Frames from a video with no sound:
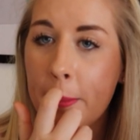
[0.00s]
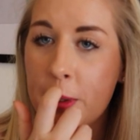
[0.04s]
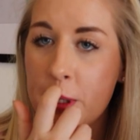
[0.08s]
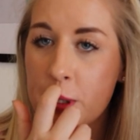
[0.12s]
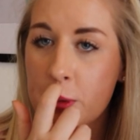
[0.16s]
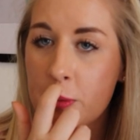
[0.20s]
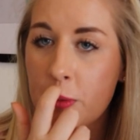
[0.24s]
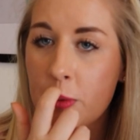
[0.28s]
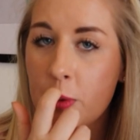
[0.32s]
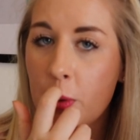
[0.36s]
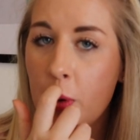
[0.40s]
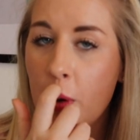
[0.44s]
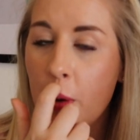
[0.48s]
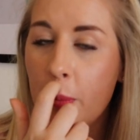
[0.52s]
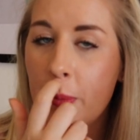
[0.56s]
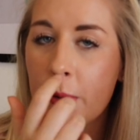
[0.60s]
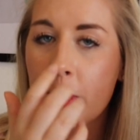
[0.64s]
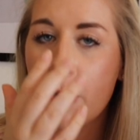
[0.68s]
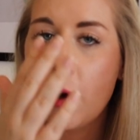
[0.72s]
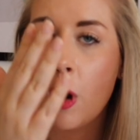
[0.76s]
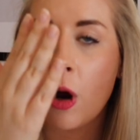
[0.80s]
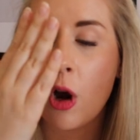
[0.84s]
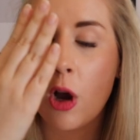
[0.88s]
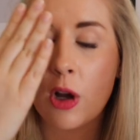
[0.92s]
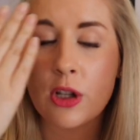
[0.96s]
Just with a
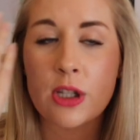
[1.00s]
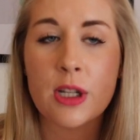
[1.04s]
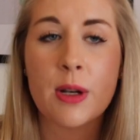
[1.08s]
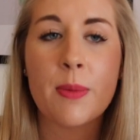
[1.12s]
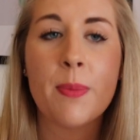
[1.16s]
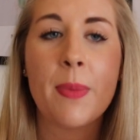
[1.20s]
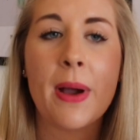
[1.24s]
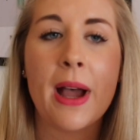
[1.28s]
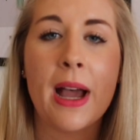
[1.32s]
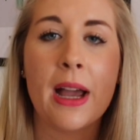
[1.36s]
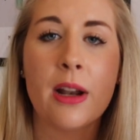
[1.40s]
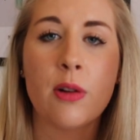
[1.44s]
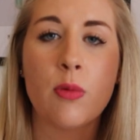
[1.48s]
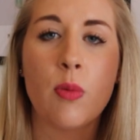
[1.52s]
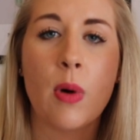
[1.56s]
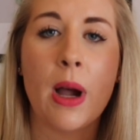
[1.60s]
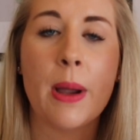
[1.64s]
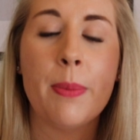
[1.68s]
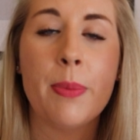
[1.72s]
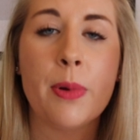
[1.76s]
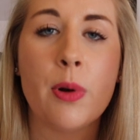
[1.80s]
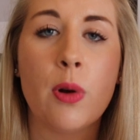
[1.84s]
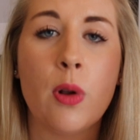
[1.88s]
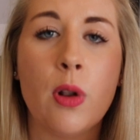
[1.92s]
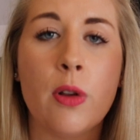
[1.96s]
cotton pad,
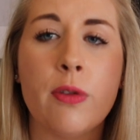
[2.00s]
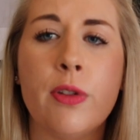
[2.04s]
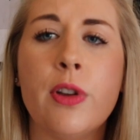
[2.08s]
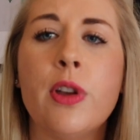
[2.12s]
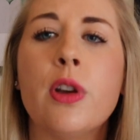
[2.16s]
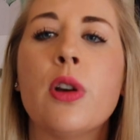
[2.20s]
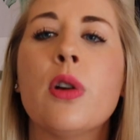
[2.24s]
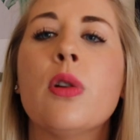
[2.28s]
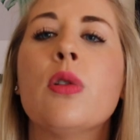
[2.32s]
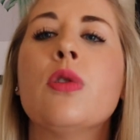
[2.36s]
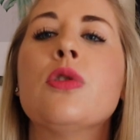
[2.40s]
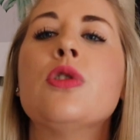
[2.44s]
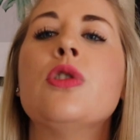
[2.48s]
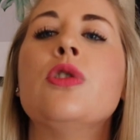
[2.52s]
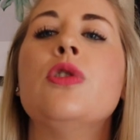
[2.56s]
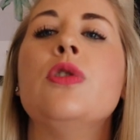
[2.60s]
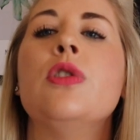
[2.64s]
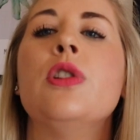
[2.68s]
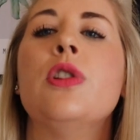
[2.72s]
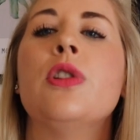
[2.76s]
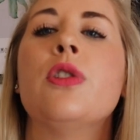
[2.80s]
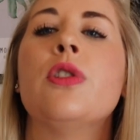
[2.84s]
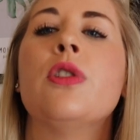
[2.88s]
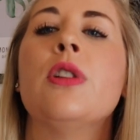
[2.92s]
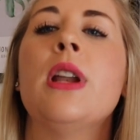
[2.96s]
wipe it all over. You can also do
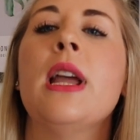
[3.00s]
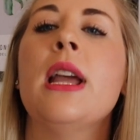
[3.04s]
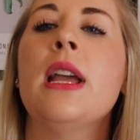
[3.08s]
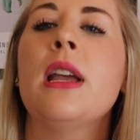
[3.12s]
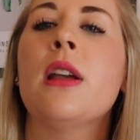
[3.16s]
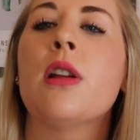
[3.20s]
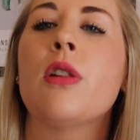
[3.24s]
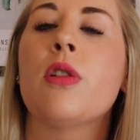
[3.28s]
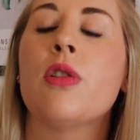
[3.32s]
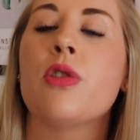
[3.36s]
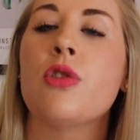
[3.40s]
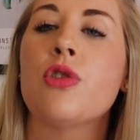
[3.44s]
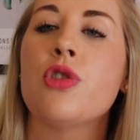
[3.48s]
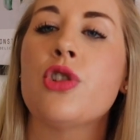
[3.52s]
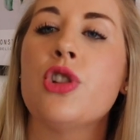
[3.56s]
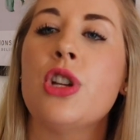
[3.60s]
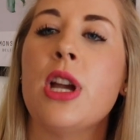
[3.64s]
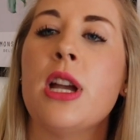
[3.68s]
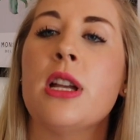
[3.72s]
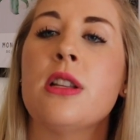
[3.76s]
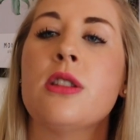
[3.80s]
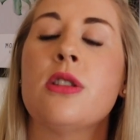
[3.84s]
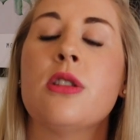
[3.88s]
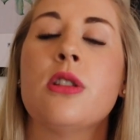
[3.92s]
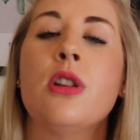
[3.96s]
it in your neck and on your
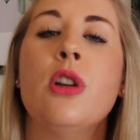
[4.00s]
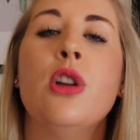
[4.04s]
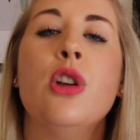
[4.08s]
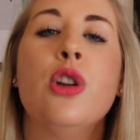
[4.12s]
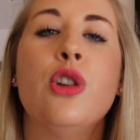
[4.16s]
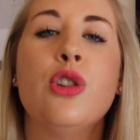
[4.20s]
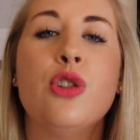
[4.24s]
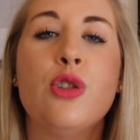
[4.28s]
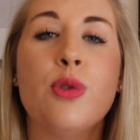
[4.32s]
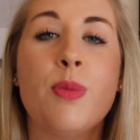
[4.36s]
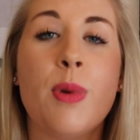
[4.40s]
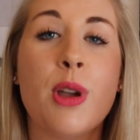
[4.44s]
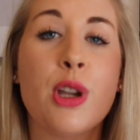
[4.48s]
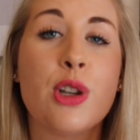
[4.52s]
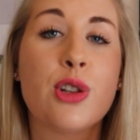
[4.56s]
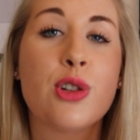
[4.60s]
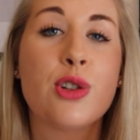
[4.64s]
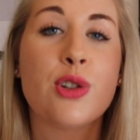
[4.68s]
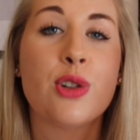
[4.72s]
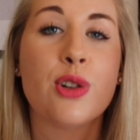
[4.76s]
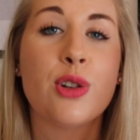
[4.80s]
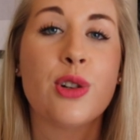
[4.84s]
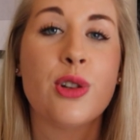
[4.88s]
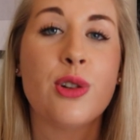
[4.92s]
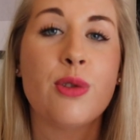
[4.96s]
chest to make
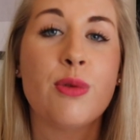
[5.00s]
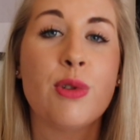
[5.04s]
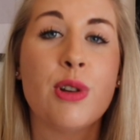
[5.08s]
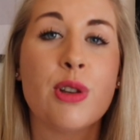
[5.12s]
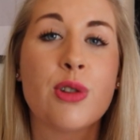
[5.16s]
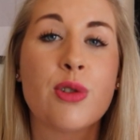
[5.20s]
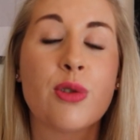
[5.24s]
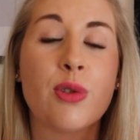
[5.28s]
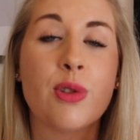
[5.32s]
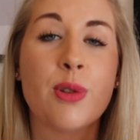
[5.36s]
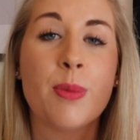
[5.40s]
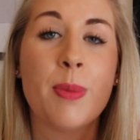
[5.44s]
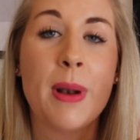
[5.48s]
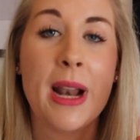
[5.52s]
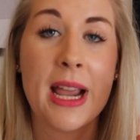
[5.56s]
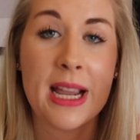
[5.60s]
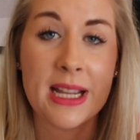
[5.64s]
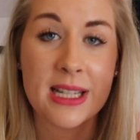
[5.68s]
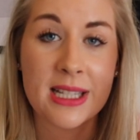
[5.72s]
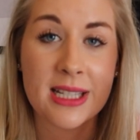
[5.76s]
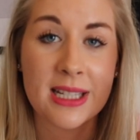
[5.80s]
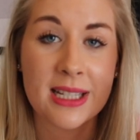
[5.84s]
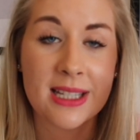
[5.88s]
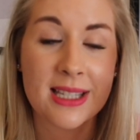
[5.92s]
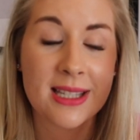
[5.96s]
sure you reach all the
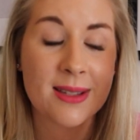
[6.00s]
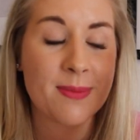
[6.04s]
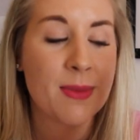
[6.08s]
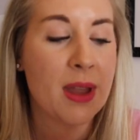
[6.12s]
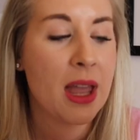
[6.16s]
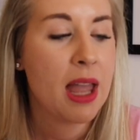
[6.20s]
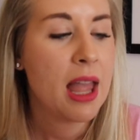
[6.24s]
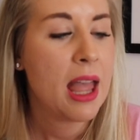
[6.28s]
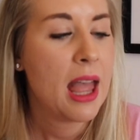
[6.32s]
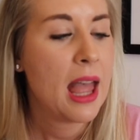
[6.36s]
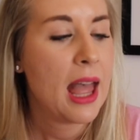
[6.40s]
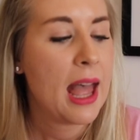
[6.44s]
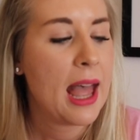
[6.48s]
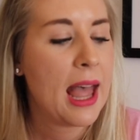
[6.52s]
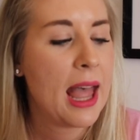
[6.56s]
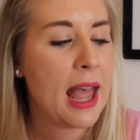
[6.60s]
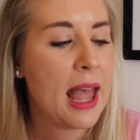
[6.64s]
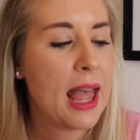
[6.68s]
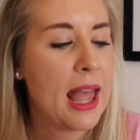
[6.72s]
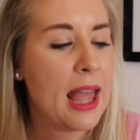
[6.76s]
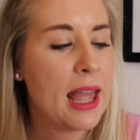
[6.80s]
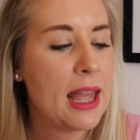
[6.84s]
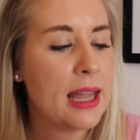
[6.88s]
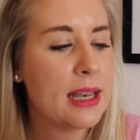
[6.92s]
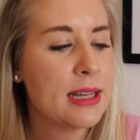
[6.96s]
places.
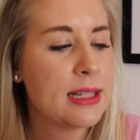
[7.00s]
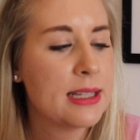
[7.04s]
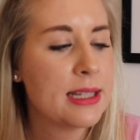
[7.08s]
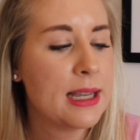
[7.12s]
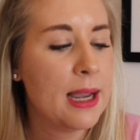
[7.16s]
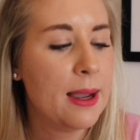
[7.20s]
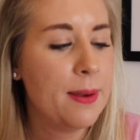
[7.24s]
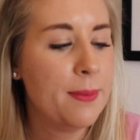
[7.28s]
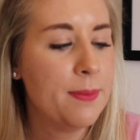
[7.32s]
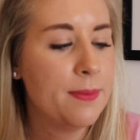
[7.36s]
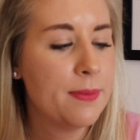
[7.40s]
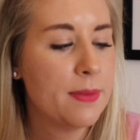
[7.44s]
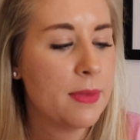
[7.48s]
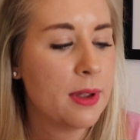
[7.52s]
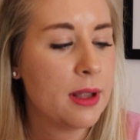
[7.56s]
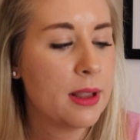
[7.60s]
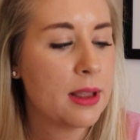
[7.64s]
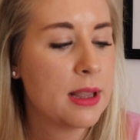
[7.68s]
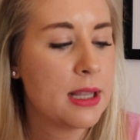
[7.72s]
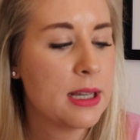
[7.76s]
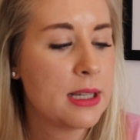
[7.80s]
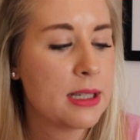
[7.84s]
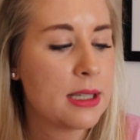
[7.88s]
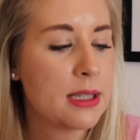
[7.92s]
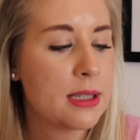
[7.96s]
And yeah,
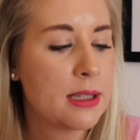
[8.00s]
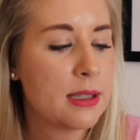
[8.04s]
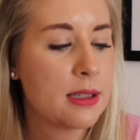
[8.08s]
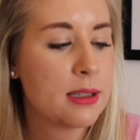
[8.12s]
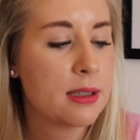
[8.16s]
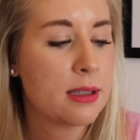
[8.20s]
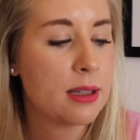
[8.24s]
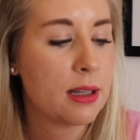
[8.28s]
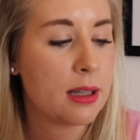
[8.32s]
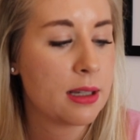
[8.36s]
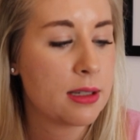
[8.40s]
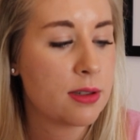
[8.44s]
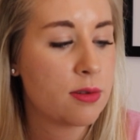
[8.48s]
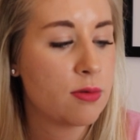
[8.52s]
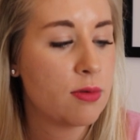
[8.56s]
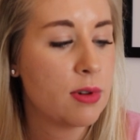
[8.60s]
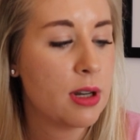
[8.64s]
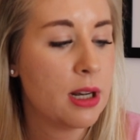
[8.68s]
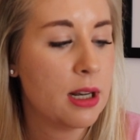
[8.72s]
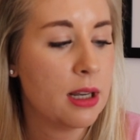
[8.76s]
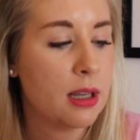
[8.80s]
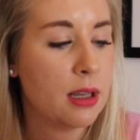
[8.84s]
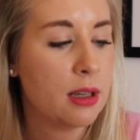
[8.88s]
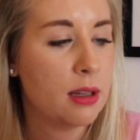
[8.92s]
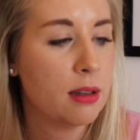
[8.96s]
this has
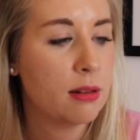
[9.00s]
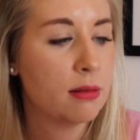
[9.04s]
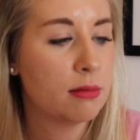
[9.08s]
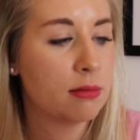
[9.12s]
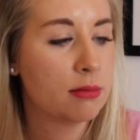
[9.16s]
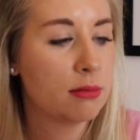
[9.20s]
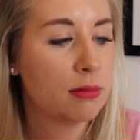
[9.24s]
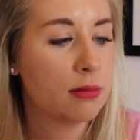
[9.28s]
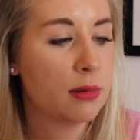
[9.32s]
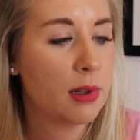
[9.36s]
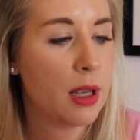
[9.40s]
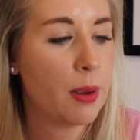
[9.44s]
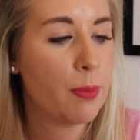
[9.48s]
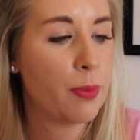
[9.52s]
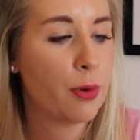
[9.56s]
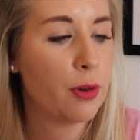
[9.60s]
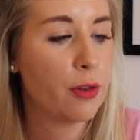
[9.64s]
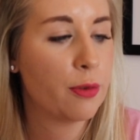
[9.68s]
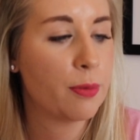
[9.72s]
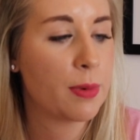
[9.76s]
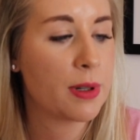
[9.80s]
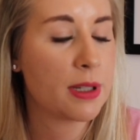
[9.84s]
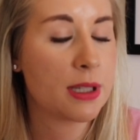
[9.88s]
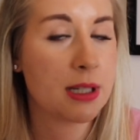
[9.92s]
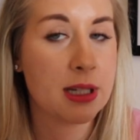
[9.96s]
really
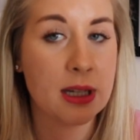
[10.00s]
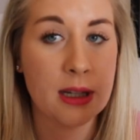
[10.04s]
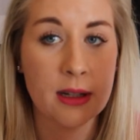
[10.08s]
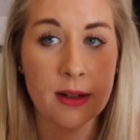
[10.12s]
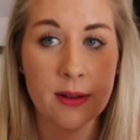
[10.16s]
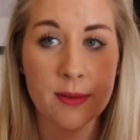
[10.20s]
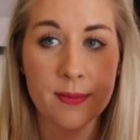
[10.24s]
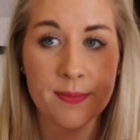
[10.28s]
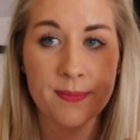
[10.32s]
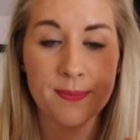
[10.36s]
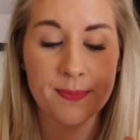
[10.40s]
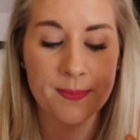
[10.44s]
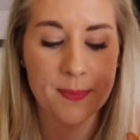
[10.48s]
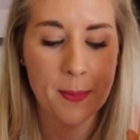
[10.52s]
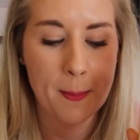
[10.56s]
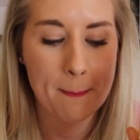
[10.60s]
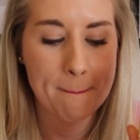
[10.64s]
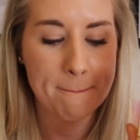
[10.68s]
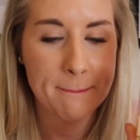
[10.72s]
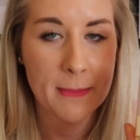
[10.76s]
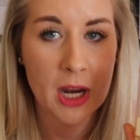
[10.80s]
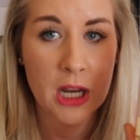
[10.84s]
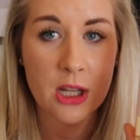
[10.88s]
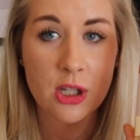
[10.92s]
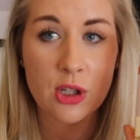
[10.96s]
improved my skin.
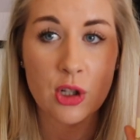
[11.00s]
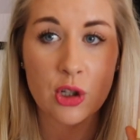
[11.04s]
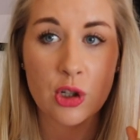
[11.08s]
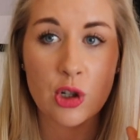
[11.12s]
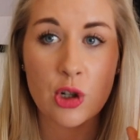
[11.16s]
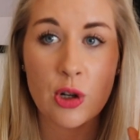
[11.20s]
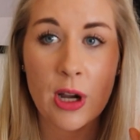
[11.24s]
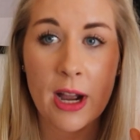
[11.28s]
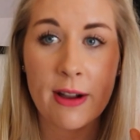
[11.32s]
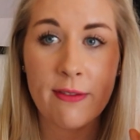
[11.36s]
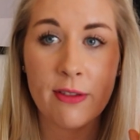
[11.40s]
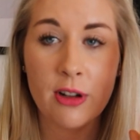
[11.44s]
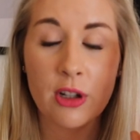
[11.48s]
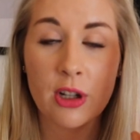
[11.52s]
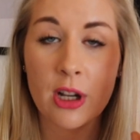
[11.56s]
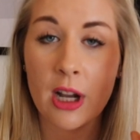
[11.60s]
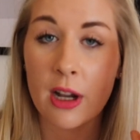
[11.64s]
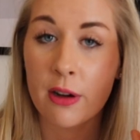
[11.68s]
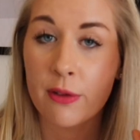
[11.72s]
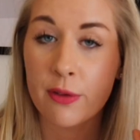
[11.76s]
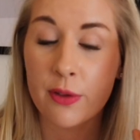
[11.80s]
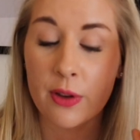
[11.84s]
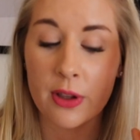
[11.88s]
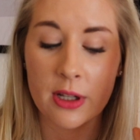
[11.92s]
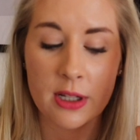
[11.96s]
So do have a look
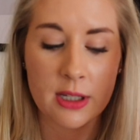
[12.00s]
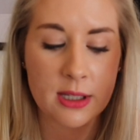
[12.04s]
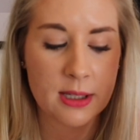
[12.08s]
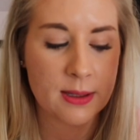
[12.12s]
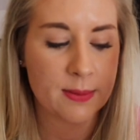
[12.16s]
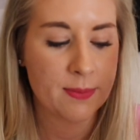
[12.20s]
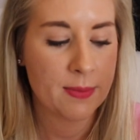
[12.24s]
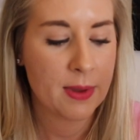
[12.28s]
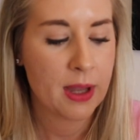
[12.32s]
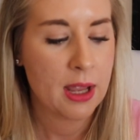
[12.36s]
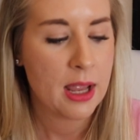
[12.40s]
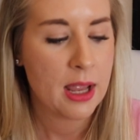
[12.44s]
out for this.